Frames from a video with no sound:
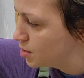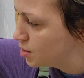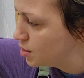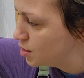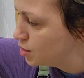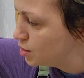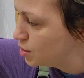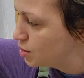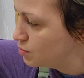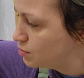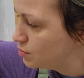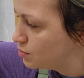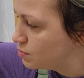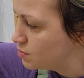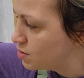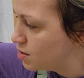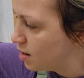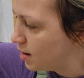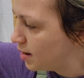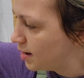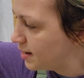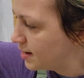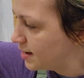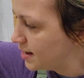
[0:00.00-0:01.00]
You do
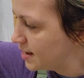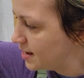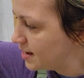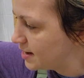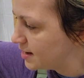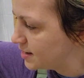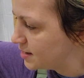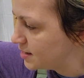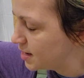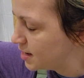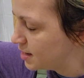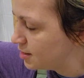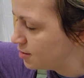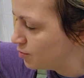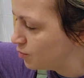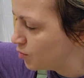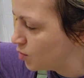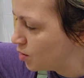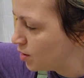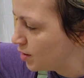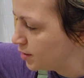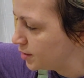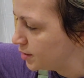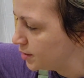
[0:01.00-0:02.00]
not need a ton of
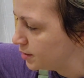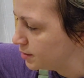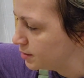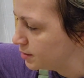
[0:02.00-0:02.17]
water.